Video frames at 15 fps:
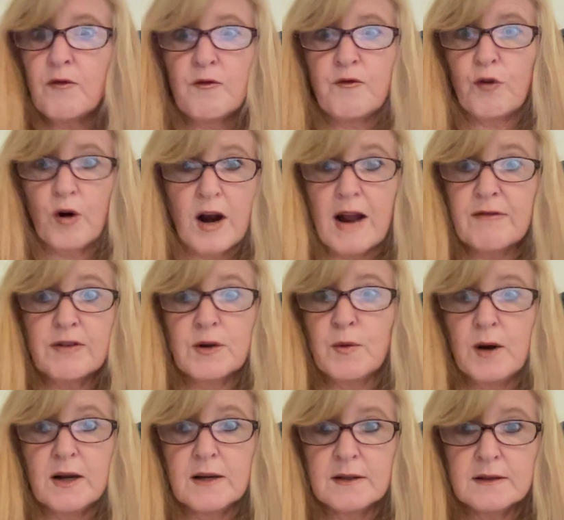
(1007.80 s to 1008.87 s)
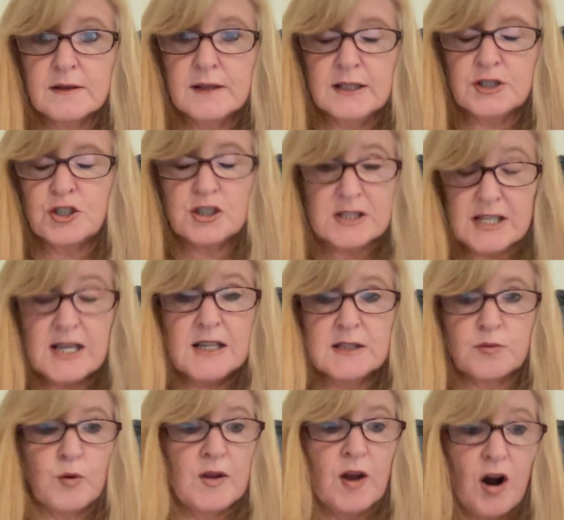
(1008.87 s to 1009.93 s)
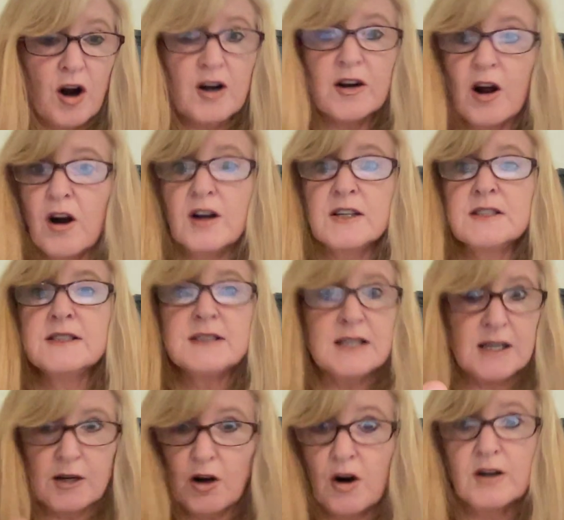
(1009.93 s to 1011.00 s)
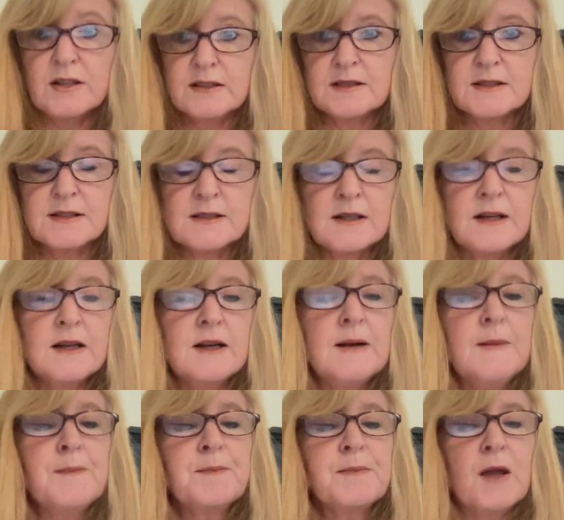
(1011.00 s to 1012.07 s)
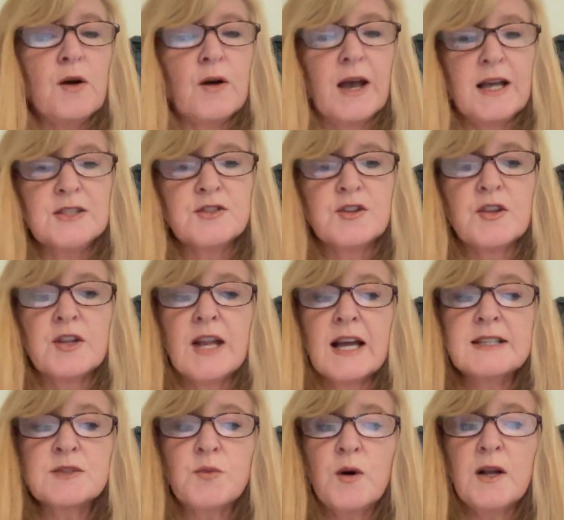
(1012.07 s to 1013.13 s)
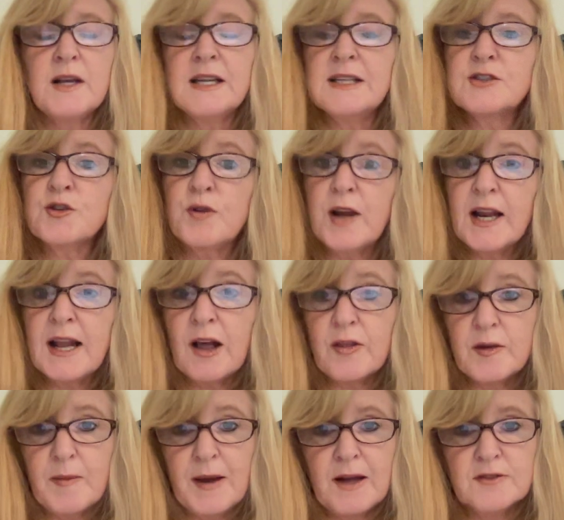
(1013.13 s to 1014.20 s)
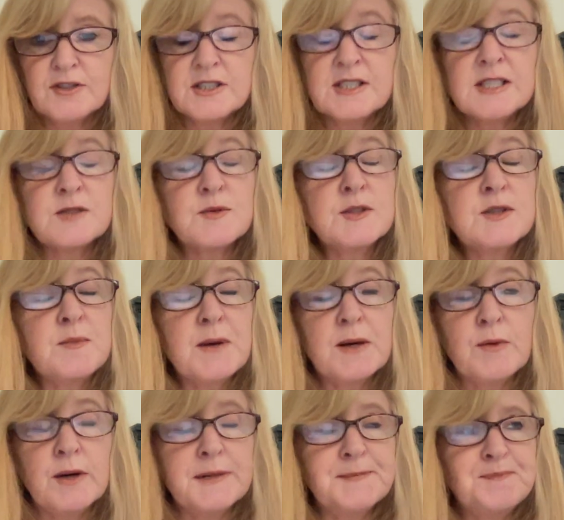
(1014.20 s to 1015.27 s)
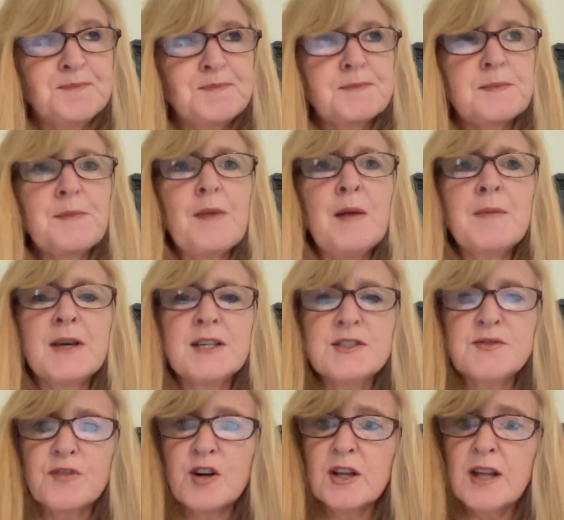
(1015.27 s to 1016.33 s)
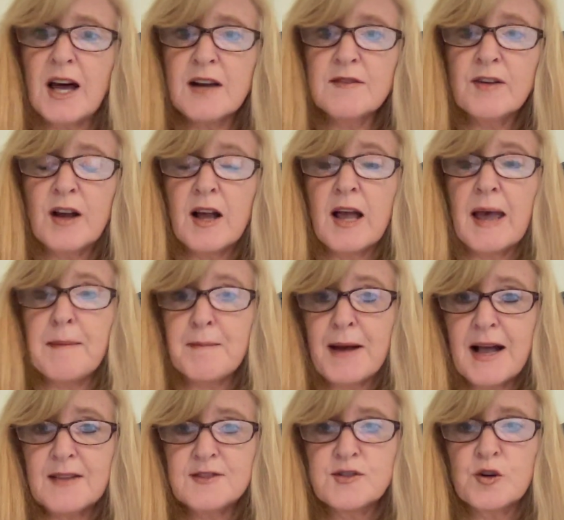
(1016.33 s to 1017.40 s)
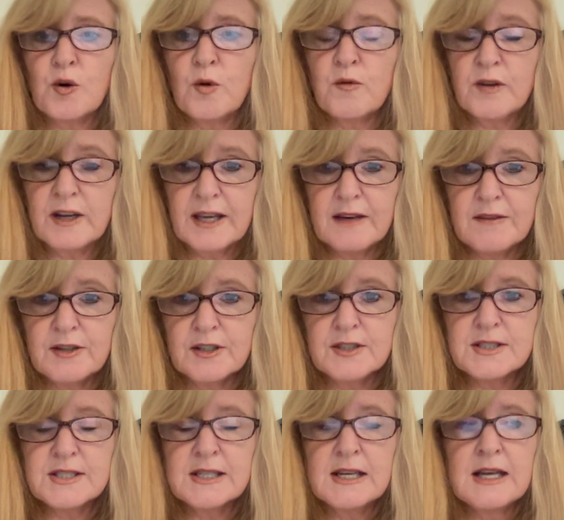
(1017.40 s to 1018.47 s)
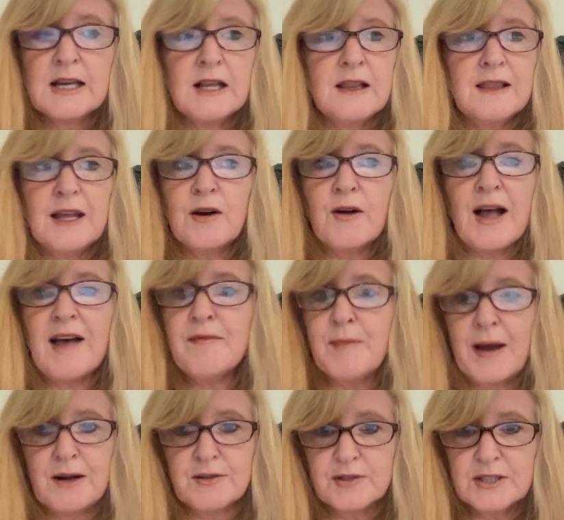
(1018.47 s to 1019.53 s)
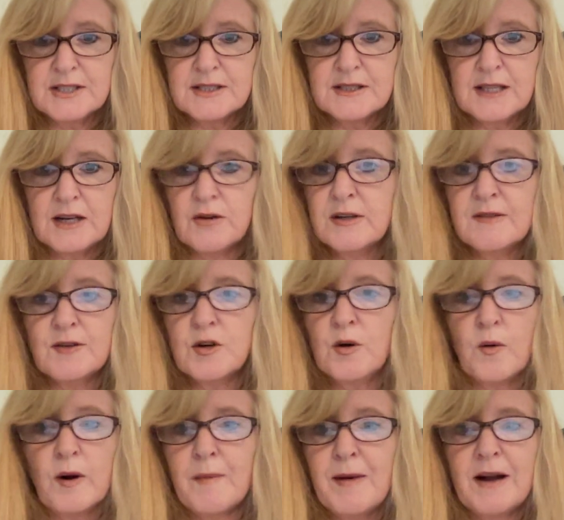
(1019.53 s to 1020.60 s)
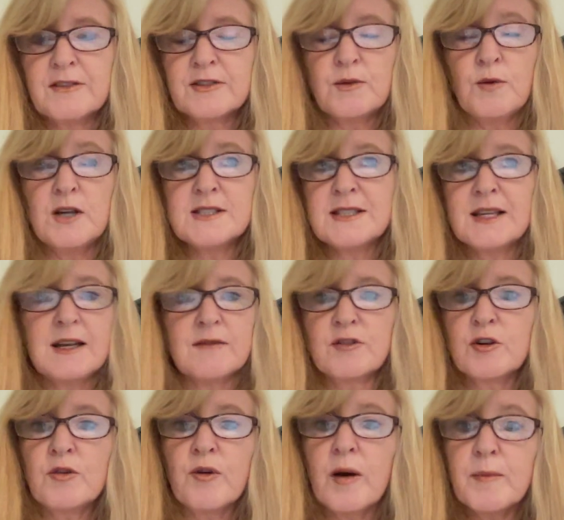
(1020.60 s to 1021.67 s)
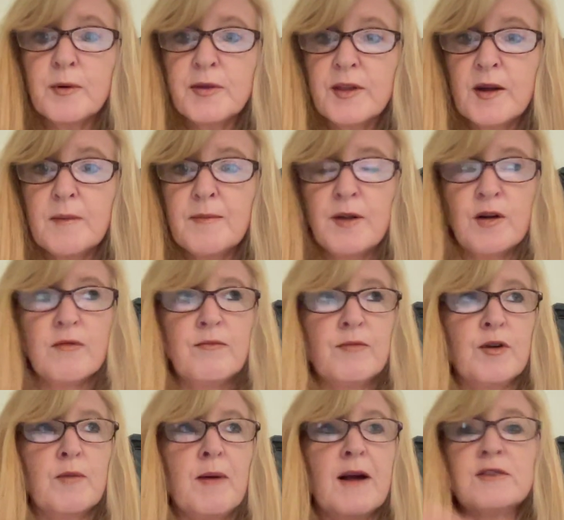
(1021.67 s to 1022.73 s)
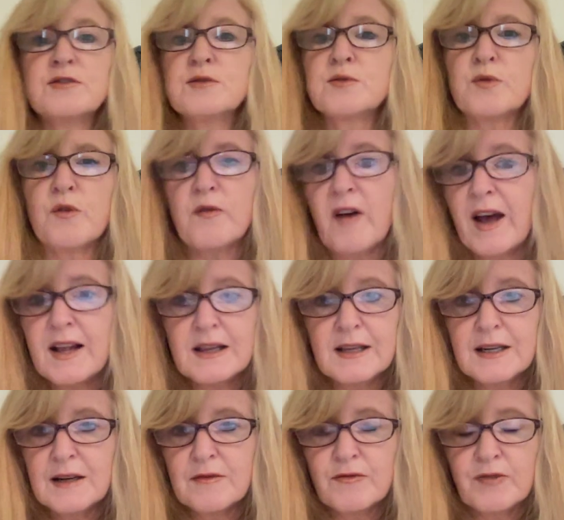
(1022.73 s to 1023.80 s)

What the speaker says: for everyone. It just is. When the heart hardens, it hardens. Okay, so the next one is create healthy boundaries. This one's a big one, because for a lot of empaths and overgivers, they don't have boundaries. They don't even know what a boundary was. They never grew up with them. Their boundaries were violated